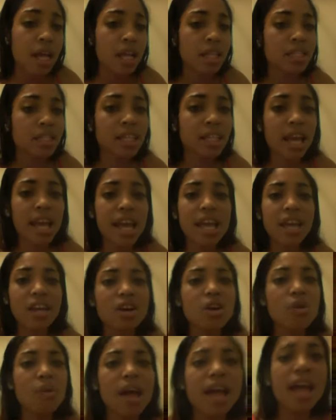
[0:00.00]
take
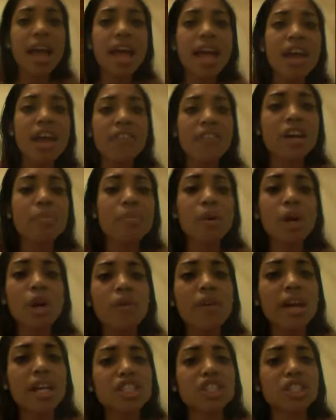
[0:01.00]
away the
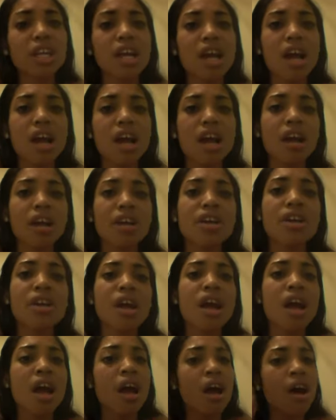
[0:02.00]

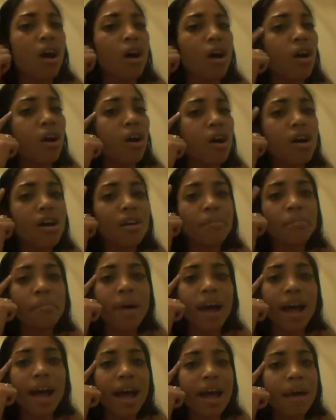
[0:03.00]
pressure on
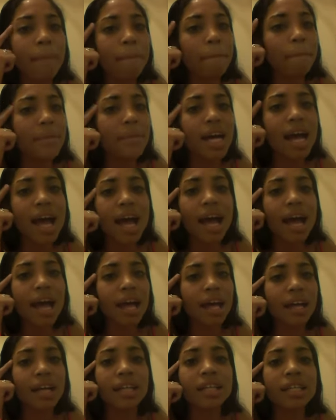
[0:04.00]
my
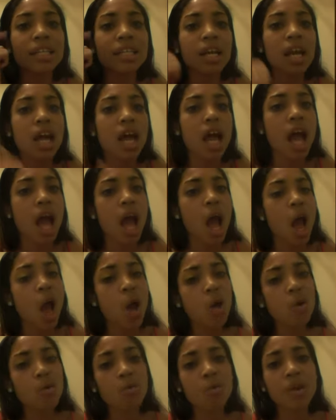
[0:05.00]
mind.
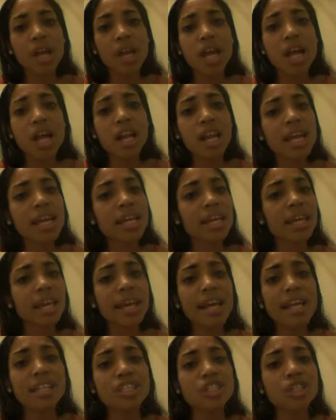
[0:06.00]
Really
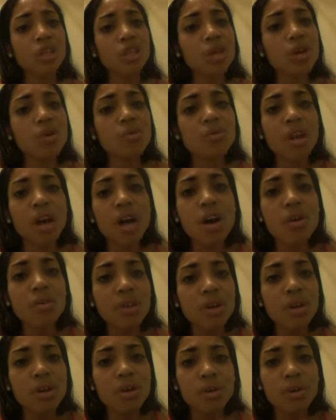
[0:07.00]
get to know
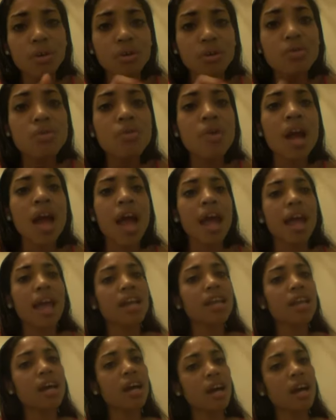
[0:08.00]
you
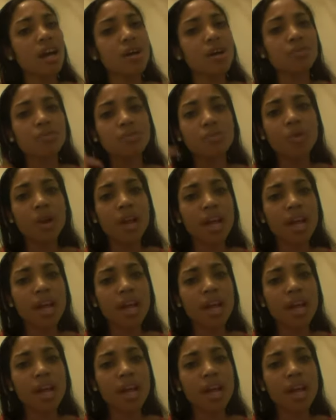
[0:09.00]
and unrewind.